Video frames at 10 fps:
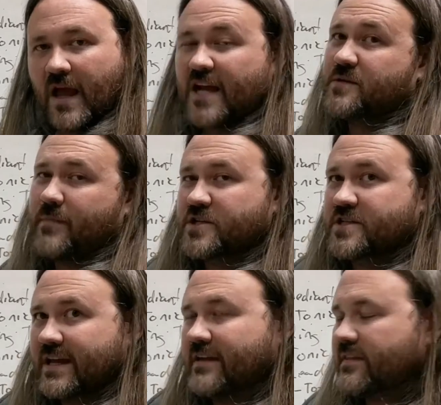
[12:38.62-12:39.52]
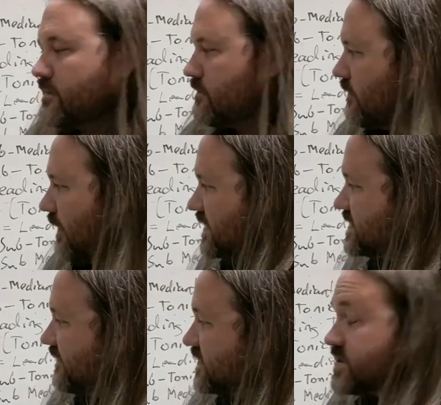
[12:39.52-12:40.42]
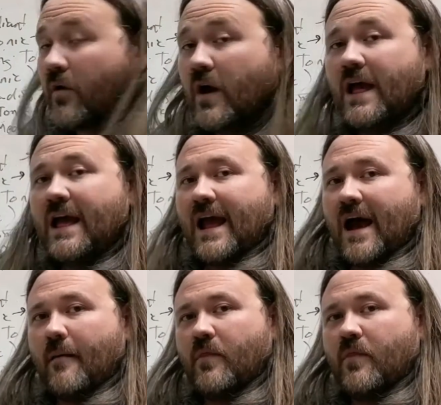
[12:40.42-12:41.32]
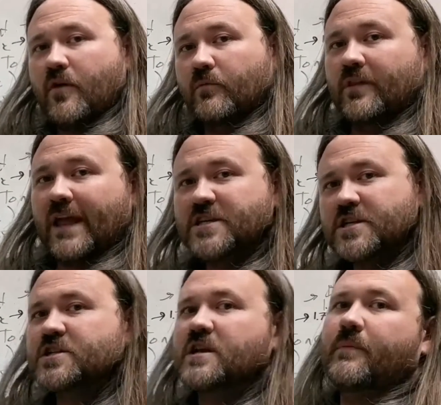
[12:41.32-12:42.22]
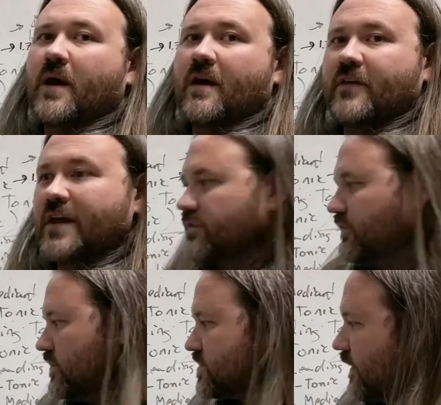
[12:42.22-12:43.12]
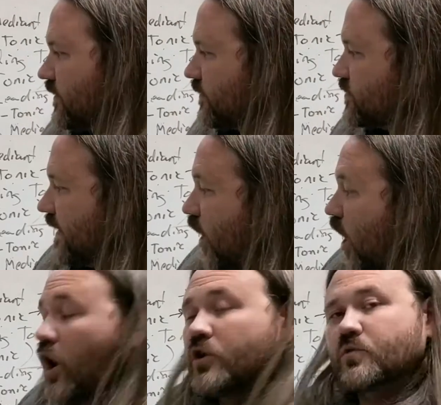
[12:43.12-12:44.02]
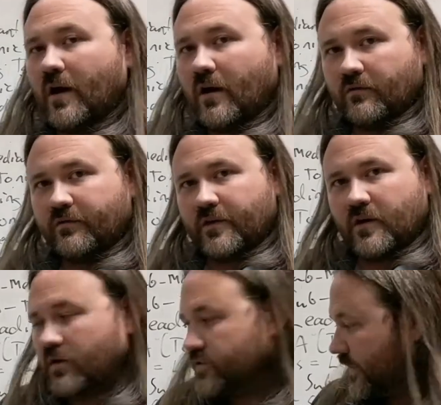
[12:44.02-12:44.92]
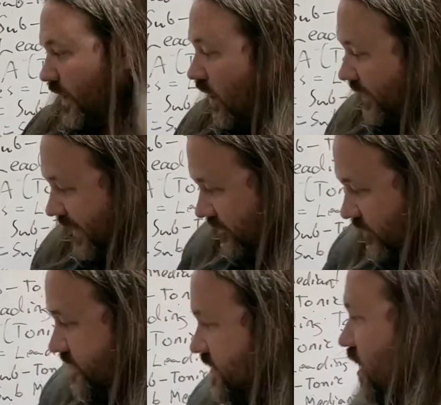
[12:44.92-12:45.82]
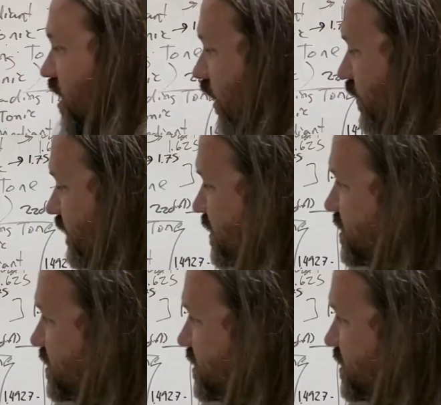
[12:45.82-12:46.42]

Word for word: Actually, major second, then minor seventh. So um, the relationship of intervals, whether we're doing all 12 or doing all the intervals or doing